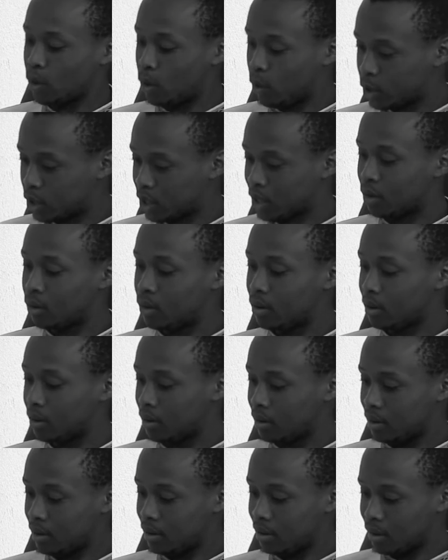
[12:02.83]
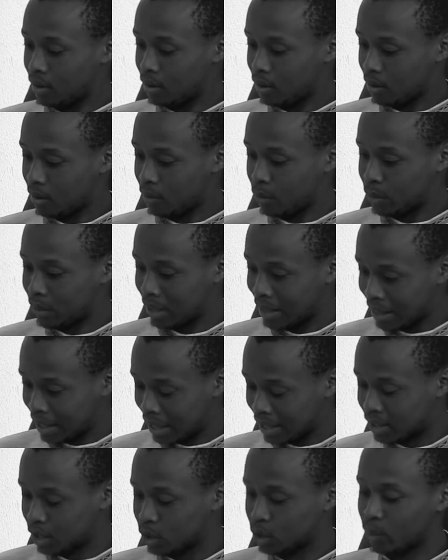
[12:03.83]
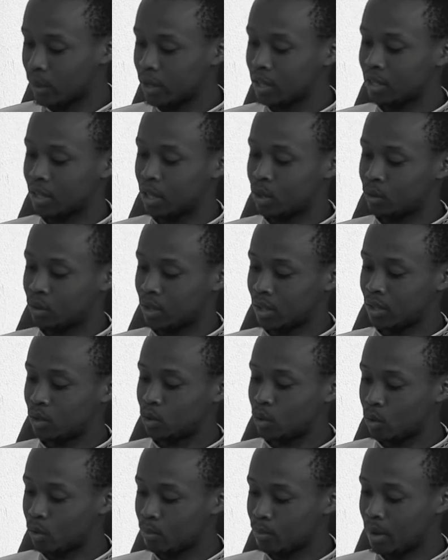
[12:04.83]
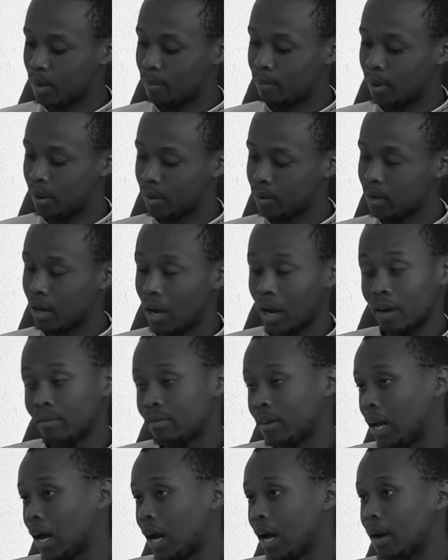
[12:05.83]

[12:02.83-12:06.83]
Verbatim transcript: selection, who's in that situation that you just told me about, and